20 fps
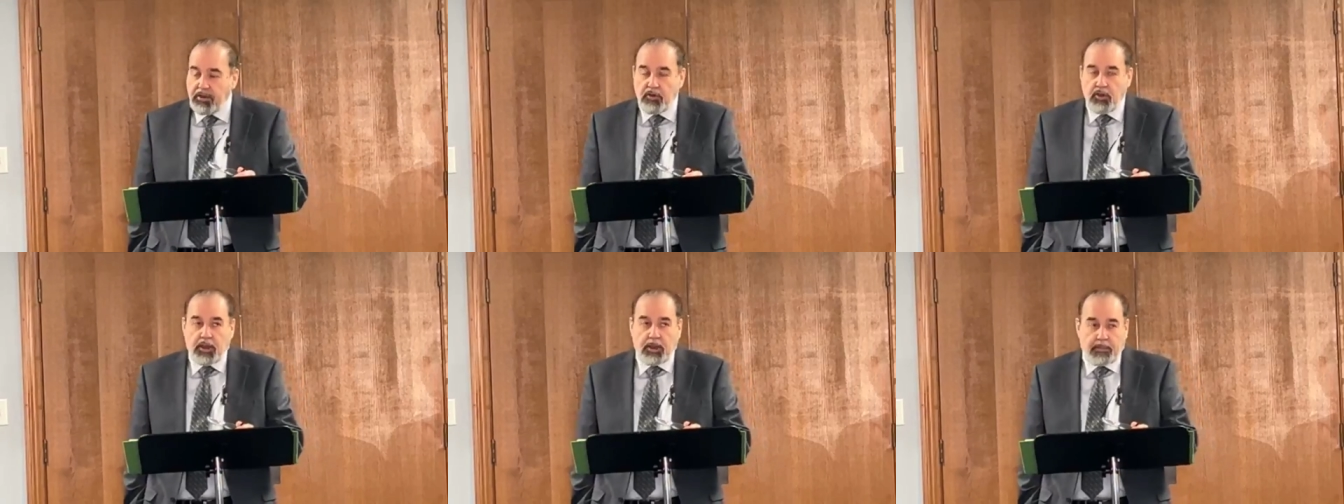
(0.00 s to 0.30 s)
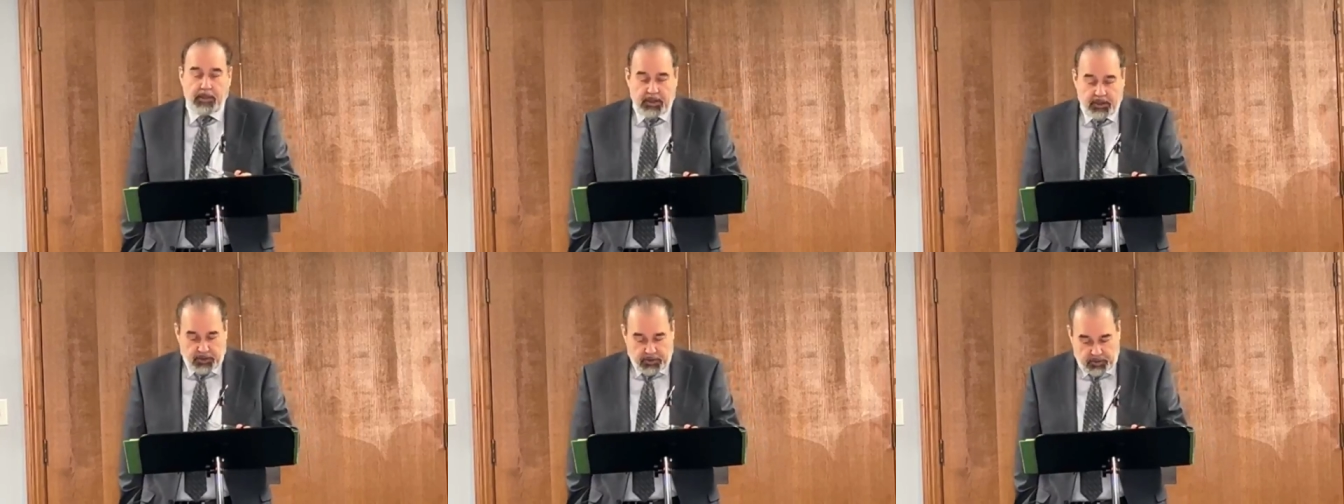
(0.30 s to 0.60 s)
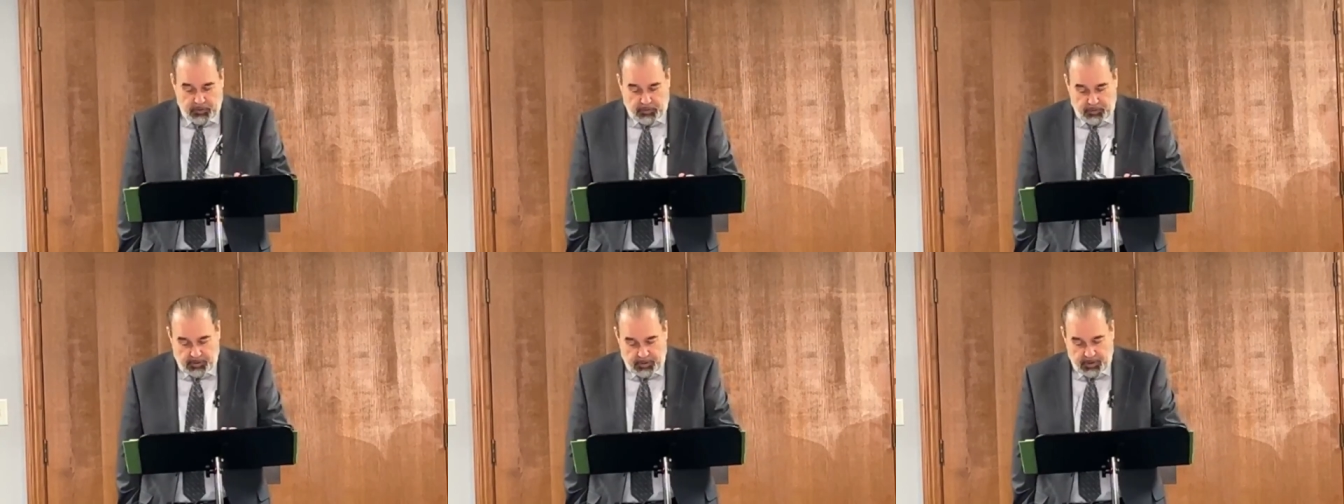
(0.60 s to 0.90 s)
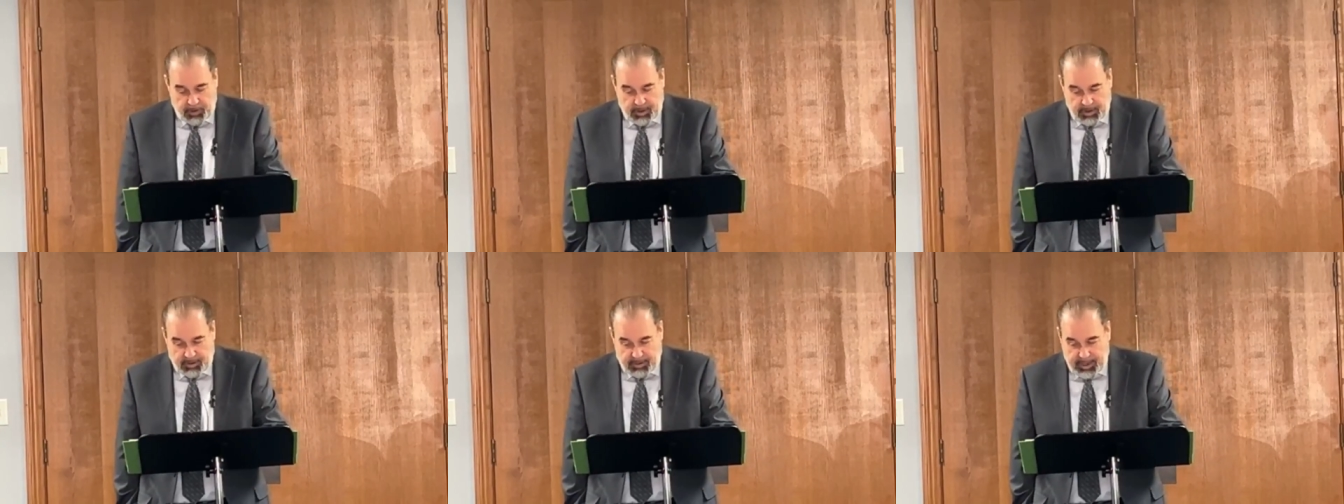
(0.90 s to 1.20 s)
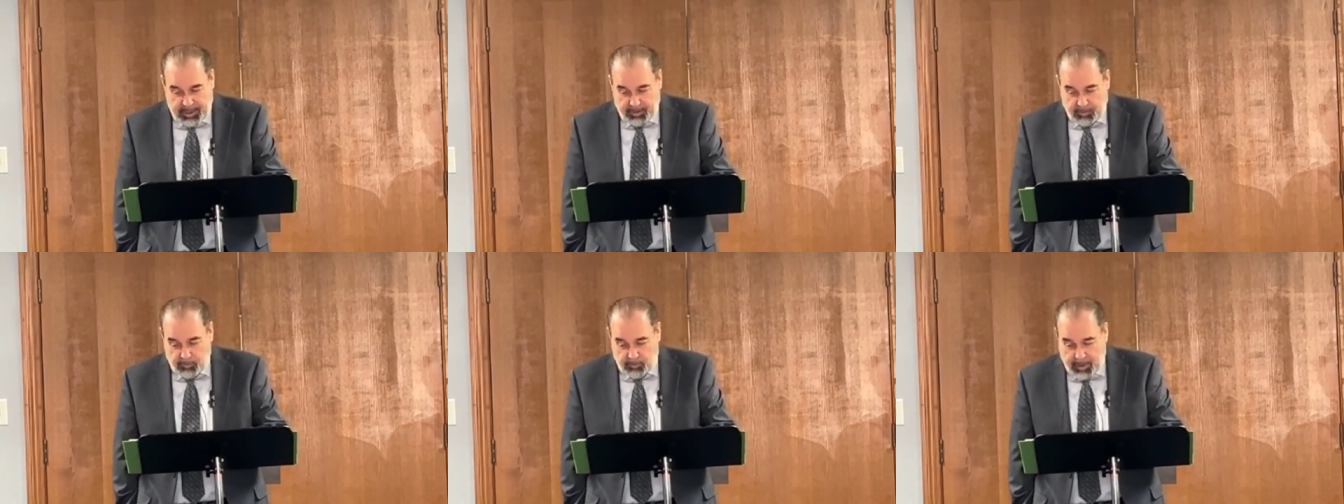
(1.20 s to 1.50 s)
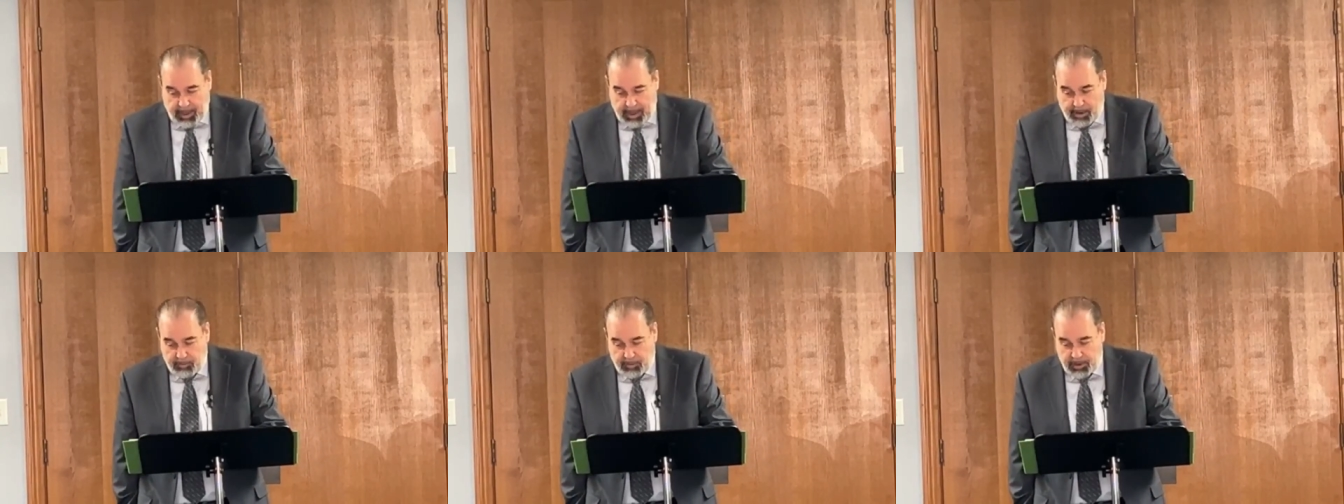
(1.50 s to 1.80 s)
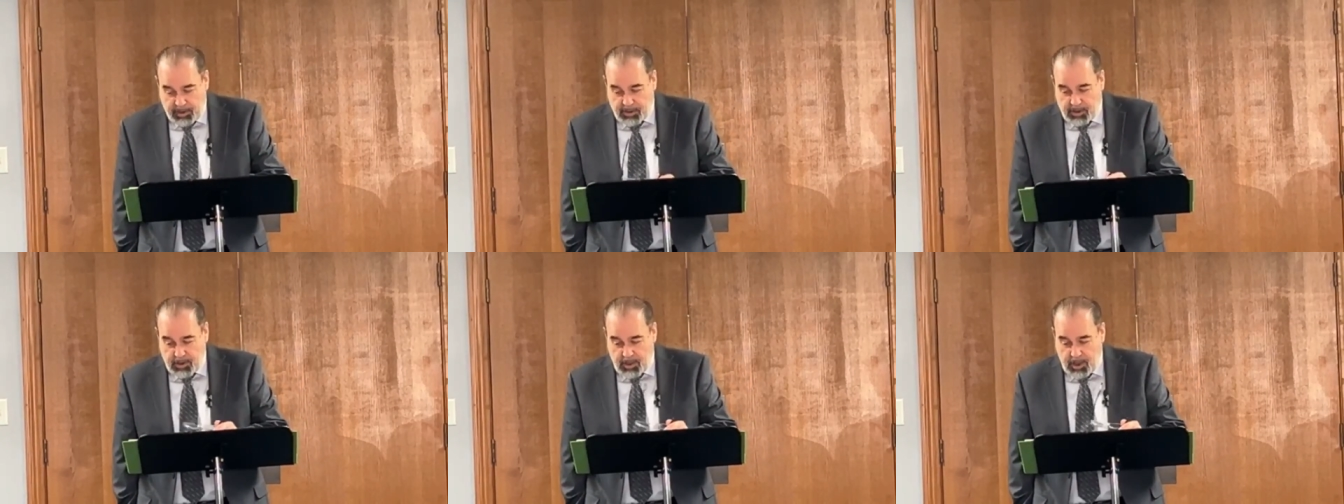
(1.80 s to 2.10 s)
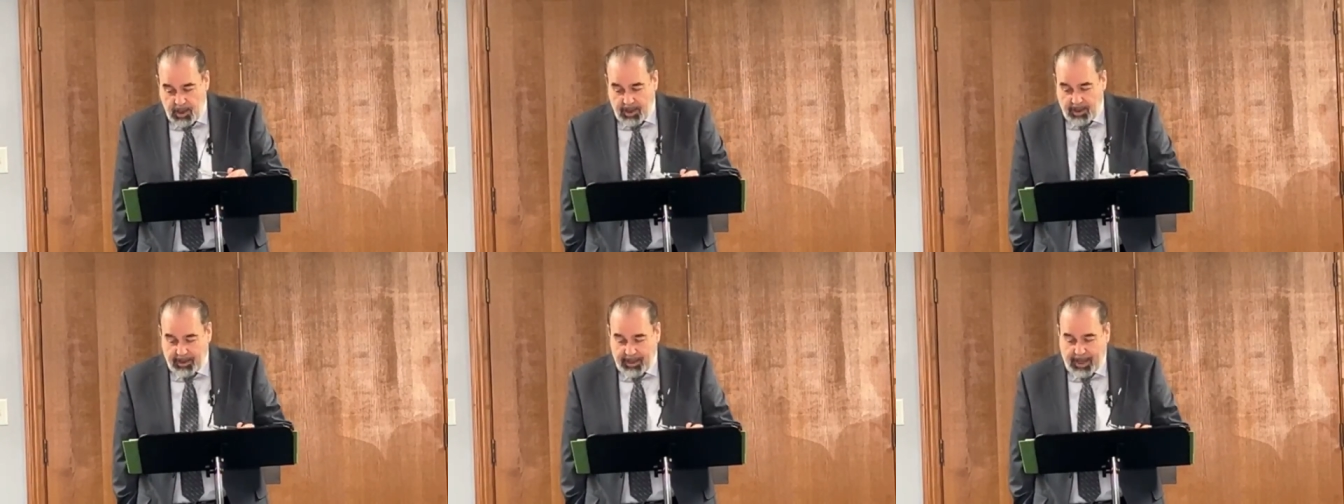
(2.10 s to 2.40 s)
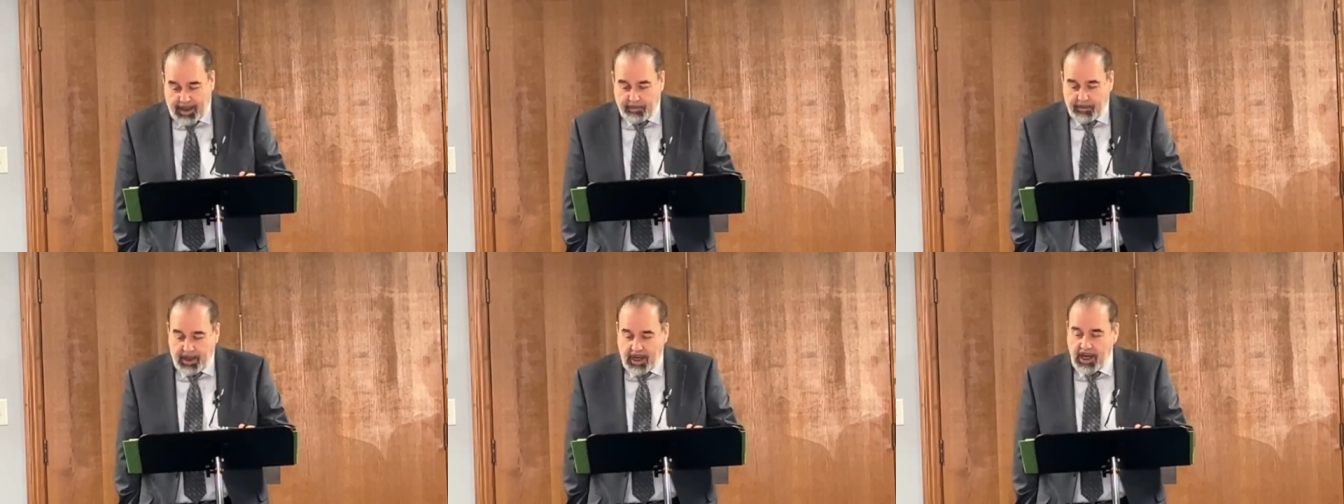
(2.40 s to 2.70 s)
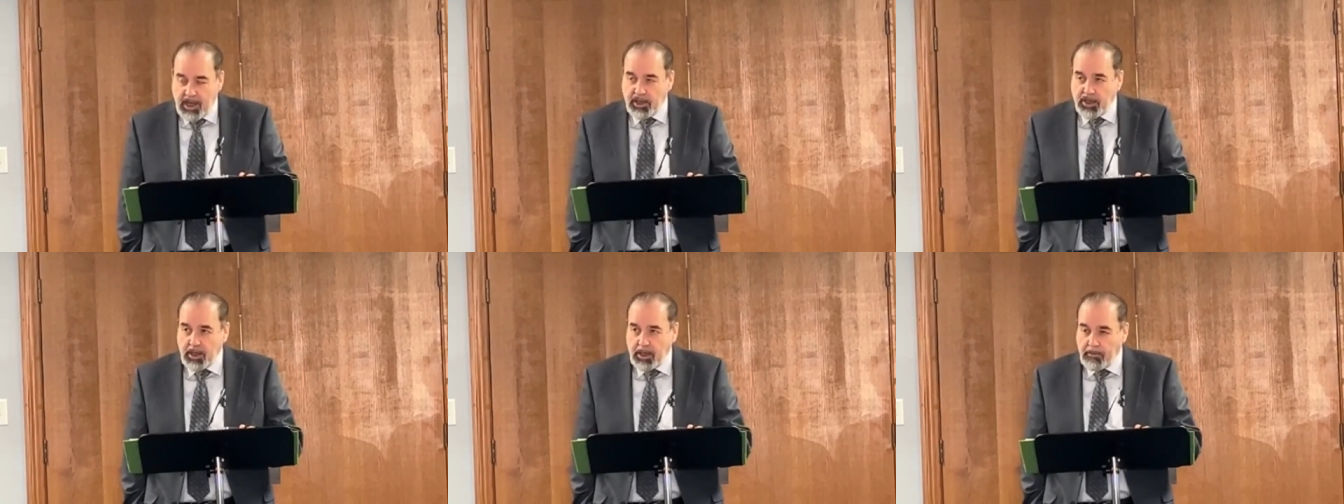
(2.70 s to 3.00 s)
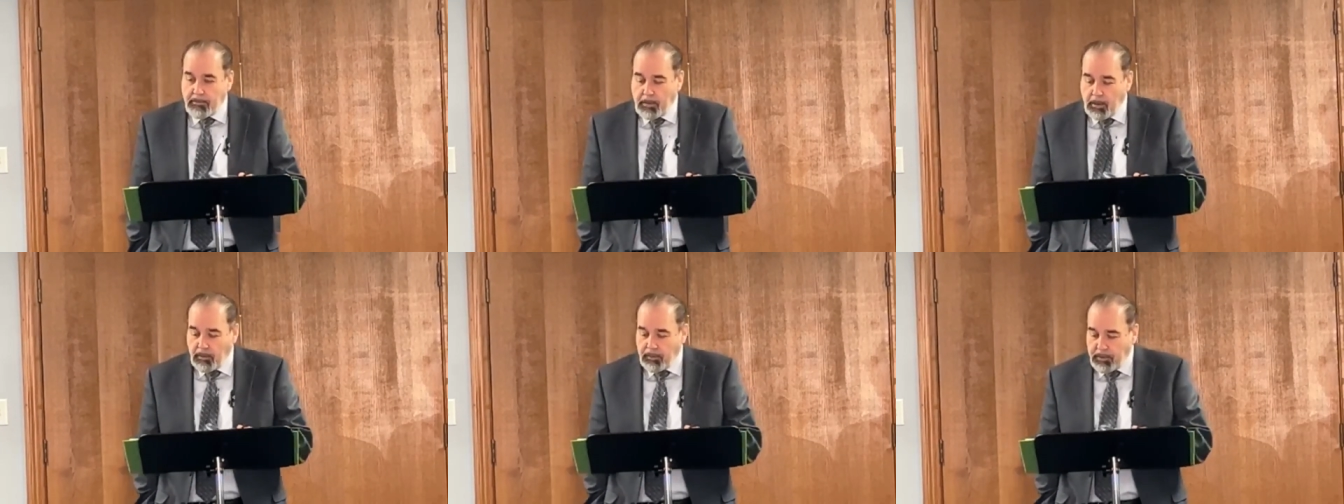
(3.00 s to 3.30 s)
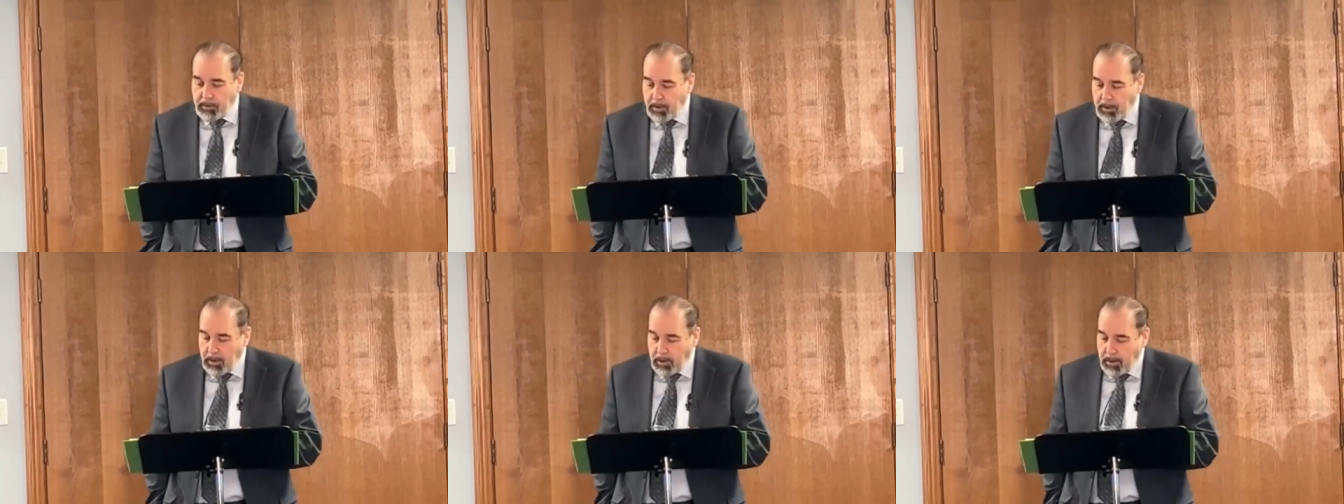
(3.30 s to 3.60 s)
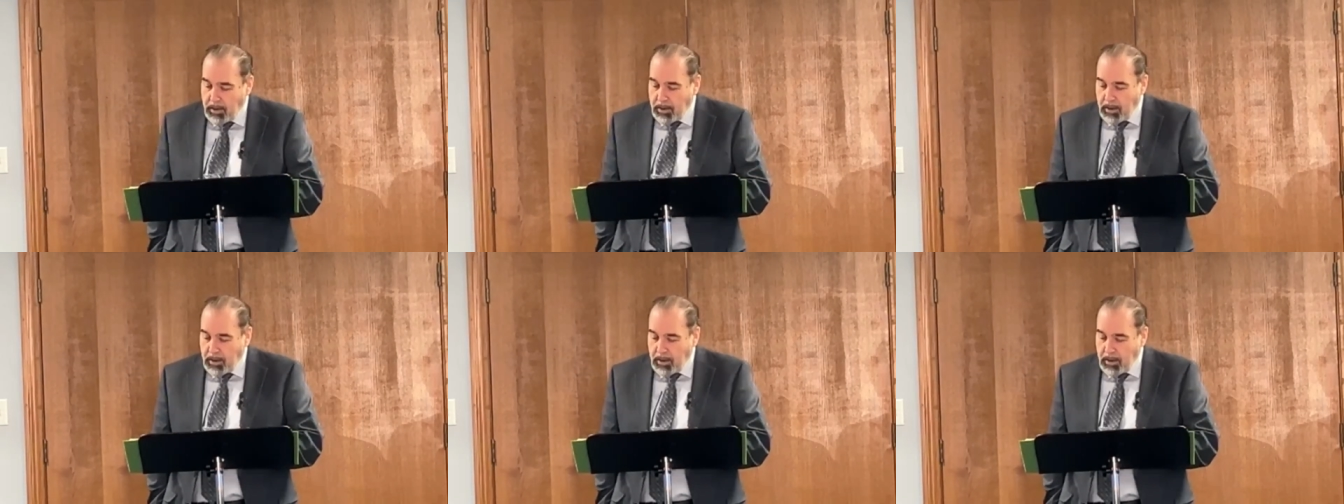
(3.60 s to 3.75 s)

you can be certain that that crowd is a combination of both